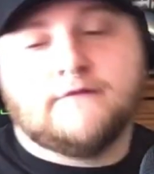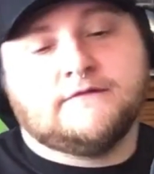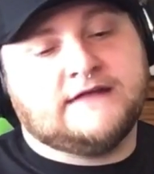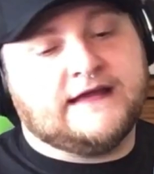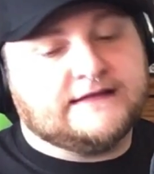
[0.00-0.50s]

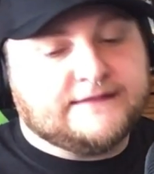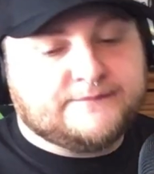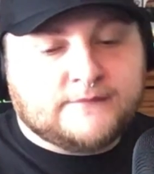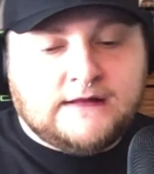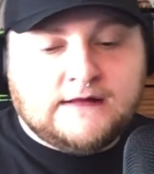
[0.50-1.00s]
Nailed it.
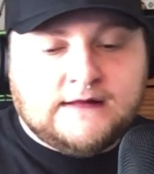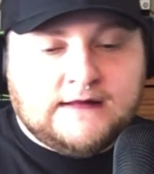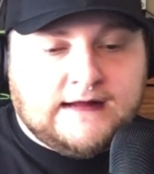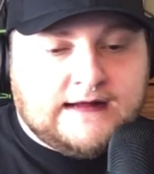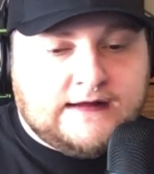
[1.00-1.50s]

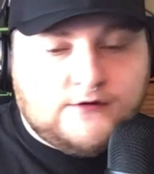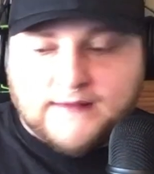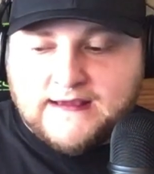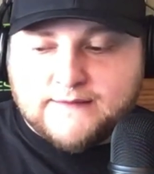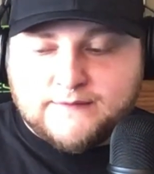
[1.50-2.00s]
Oh,
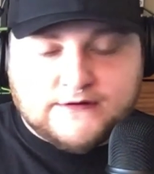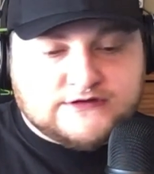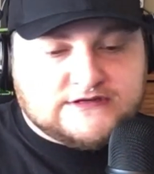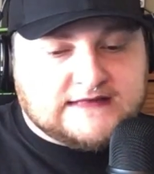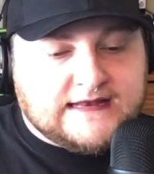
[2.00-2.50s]
my computer's
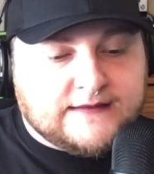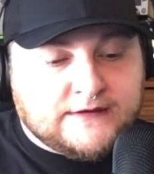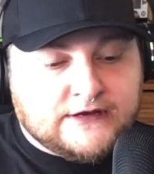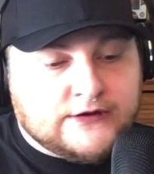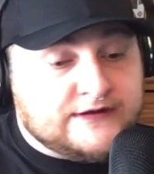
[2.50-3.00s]
just letting me
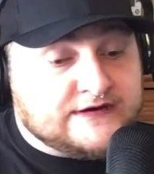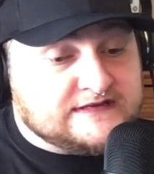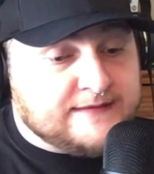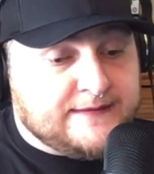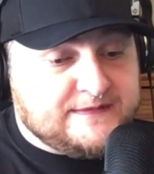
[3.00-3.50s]
know there's
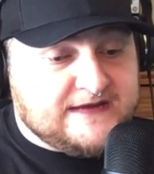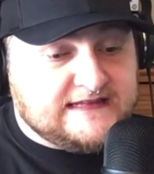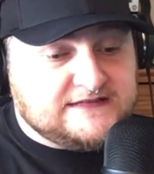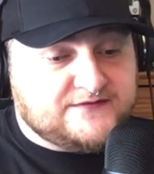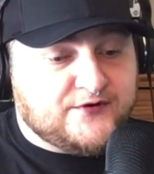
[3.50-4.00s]
some
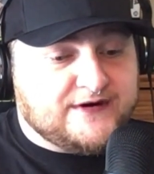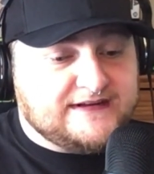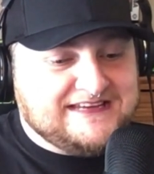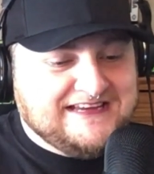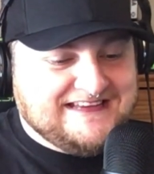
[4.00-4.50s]
updates for
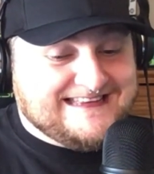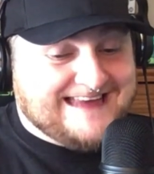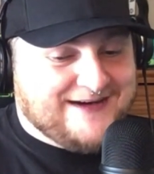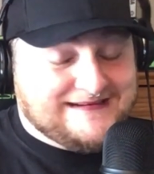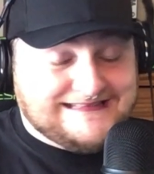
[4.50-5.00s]
it.
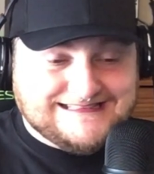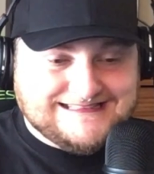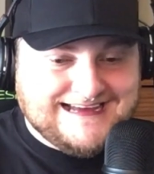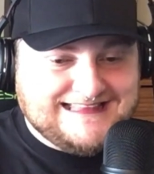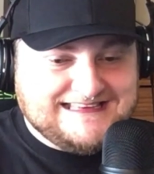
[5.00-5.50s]
Now is
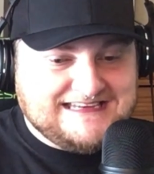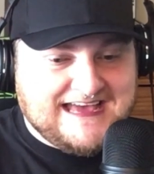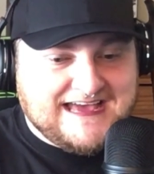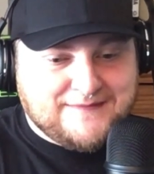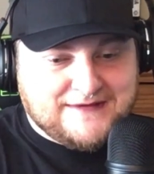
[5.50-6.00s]
not the
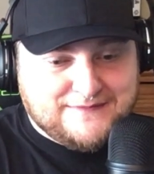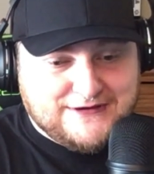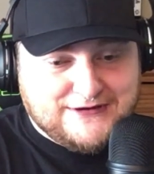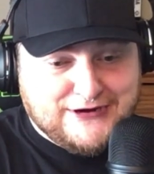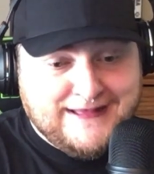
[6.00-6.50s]
time,
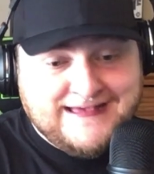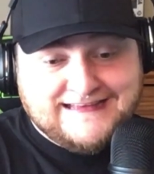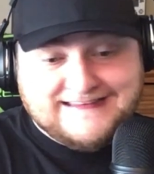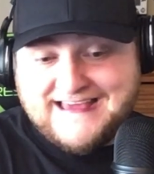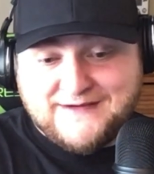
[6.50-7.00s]
computer.
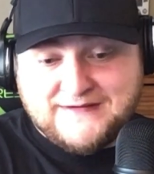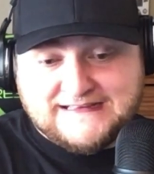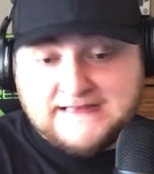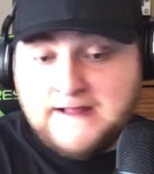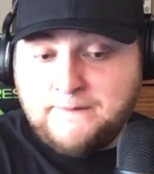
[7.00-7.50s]
Now
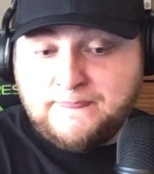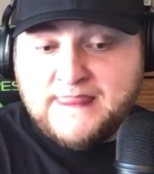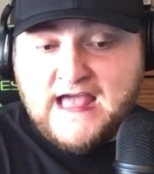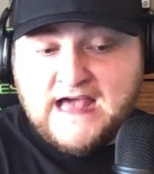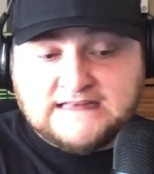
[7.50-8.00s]
is
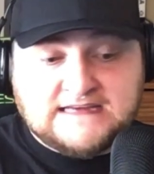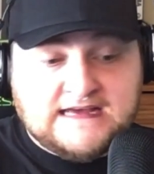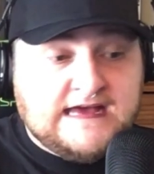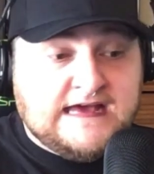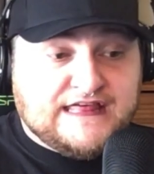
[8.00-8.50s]
not
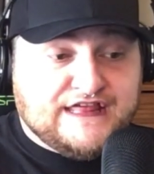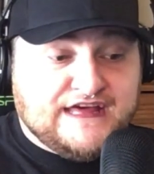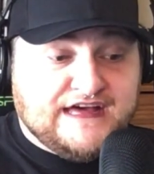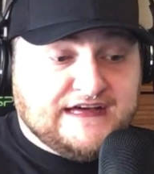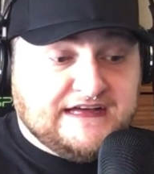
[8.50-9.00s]

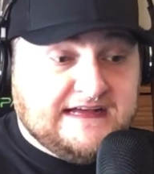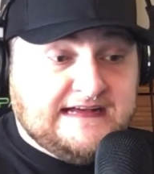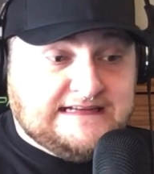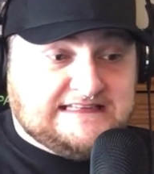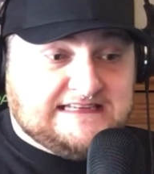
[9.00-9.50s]
the
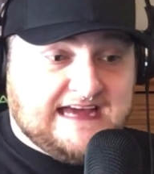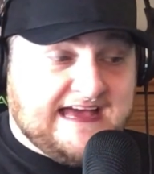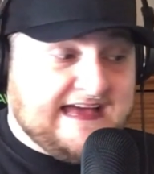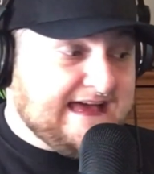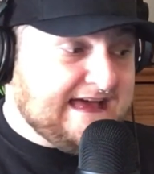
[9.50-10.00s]

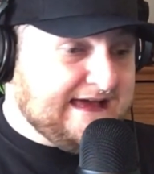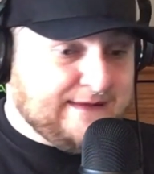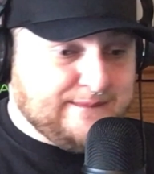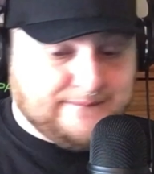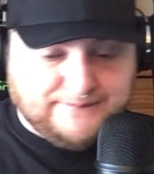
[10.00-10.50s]

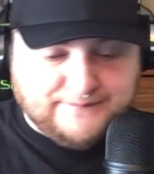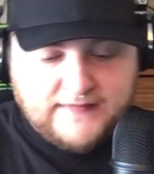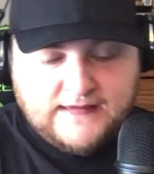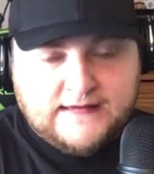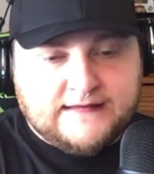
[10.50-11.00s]
time.
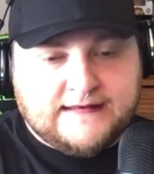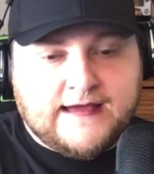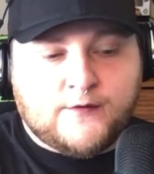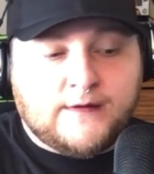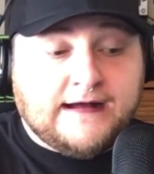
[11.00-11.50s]
Now,